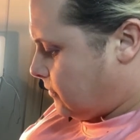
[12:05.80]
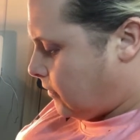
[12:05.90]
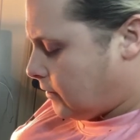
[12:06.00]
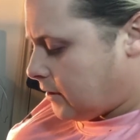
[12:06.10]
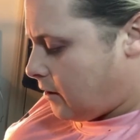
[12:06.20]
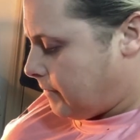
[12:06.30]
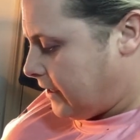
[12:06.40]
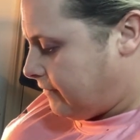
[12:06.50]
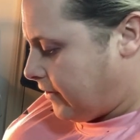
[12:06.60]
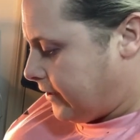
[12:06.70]
I can't
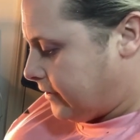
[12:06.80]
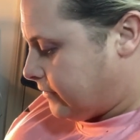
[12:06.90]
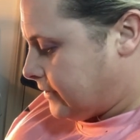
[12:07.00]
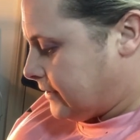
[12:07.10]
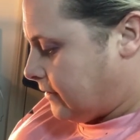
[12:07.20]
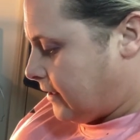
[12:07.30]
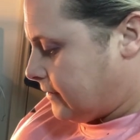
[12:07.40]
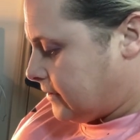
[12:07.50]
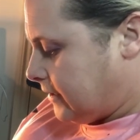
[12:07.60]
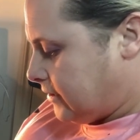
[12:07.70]
believe I only got these like
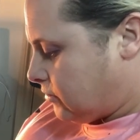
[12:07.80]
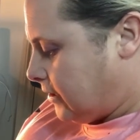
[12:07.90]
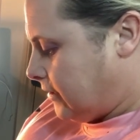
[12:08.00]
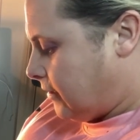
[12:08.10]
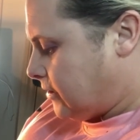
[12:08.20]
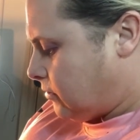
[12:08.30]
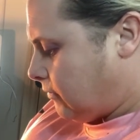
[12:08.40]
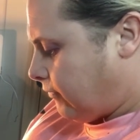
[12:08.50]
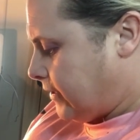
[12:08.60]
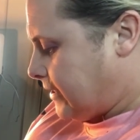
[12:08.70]
literally like 2 or
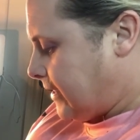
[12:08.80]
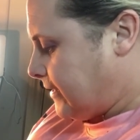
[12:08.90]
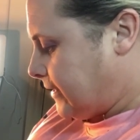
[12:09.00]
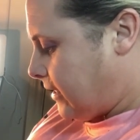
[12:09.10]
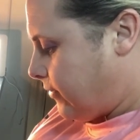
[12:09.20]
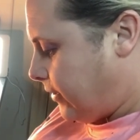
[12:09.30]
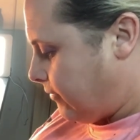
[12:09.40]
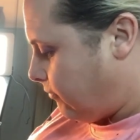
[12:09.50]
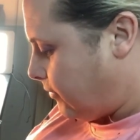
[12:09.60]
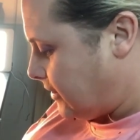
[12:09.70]
3 days ago, and they're
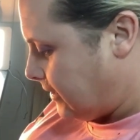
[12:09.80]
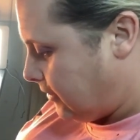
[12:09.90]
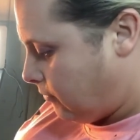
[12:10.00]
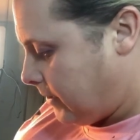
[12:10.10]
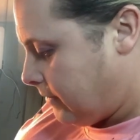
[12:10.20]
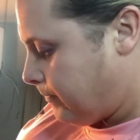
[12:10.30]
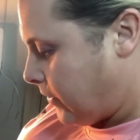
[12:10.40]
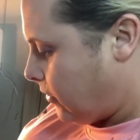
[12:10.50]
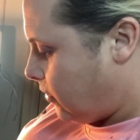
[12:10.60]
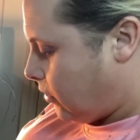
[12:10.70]
already a little bit
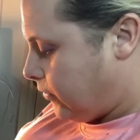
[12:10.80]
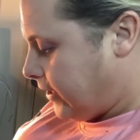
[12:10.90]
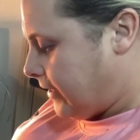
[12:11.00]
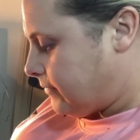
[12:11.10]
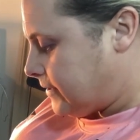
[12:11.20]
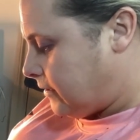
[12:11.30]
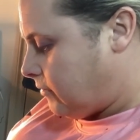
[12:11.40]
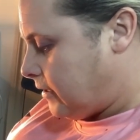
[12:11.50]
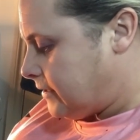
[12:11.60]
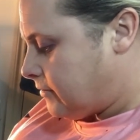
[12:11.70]
on the outside.